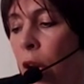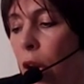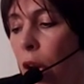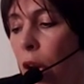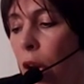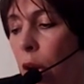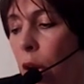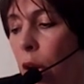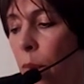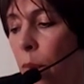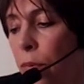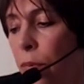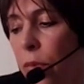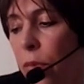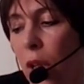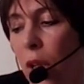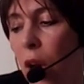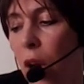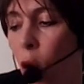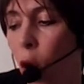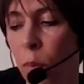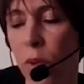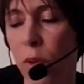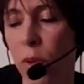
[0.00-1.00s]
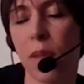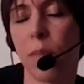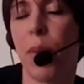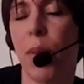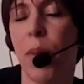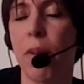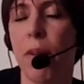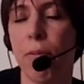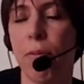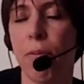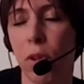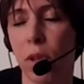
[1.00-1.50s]
homeless
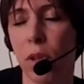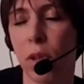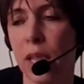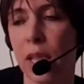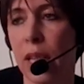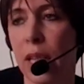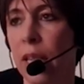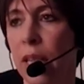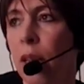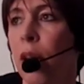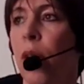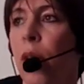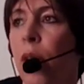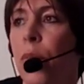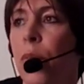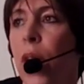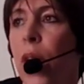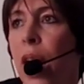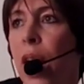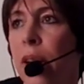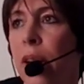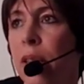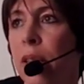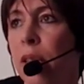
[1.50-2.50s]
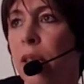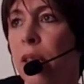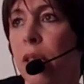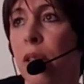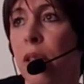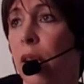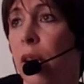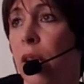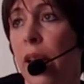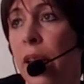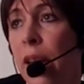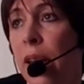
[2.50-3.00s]
by 14, and
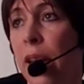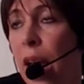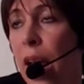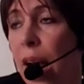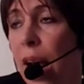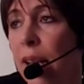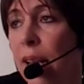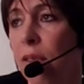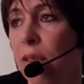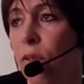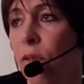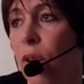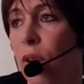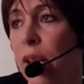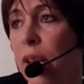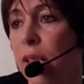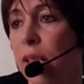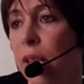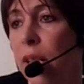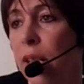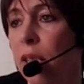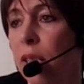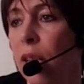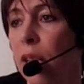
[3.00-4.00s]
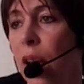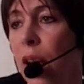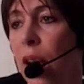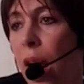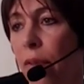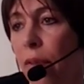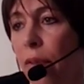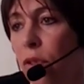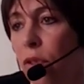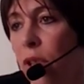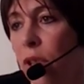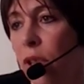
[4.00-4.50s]
incarcerated
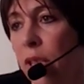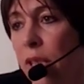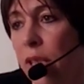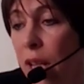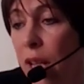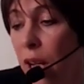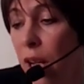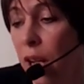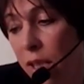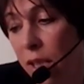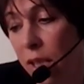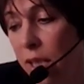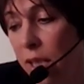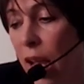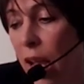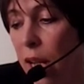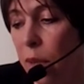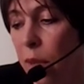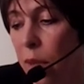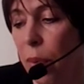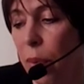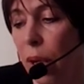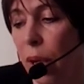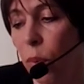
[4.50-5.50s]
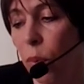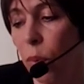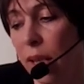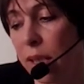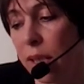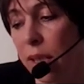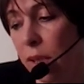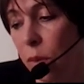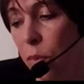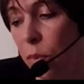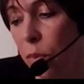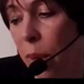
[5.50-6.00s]
after an attack by white
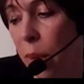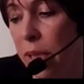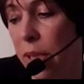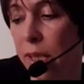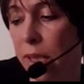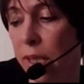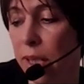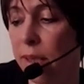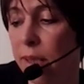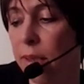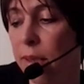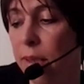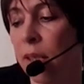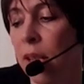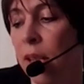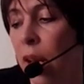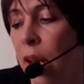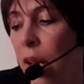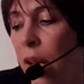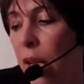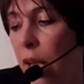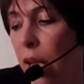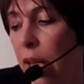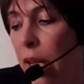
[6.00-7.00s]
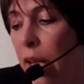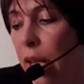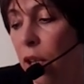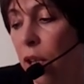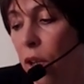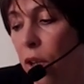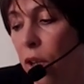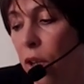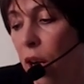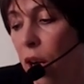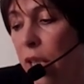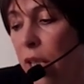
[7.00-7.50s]
supremacists in
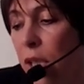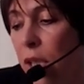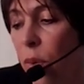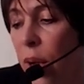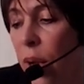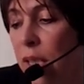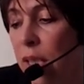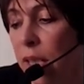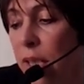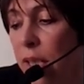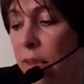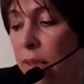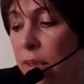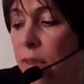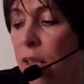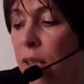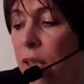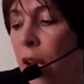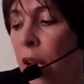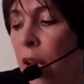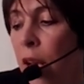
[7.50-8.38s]
her early 20s.